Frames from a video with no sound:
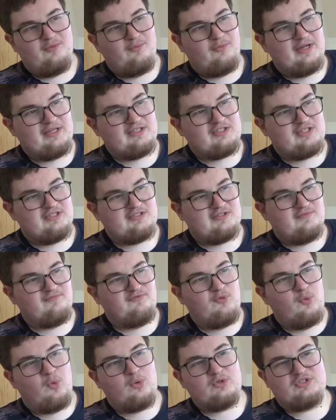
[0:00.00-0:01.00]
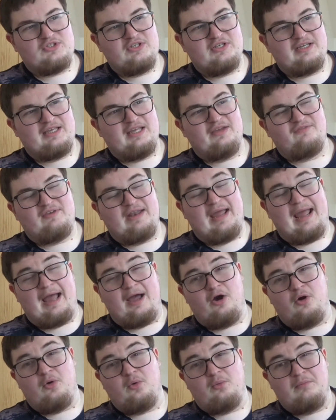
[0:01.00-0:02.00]
which is unfortunate given
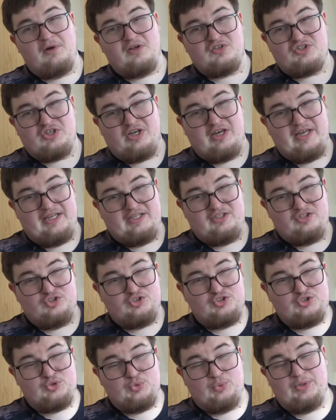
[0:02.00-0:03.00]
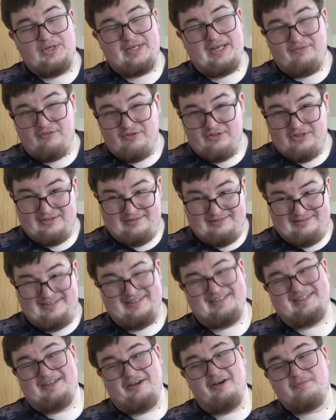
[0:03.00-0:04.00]
how much I enjoyed everything
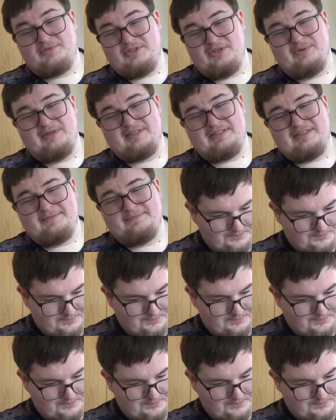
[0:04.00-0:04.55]
leading up to it.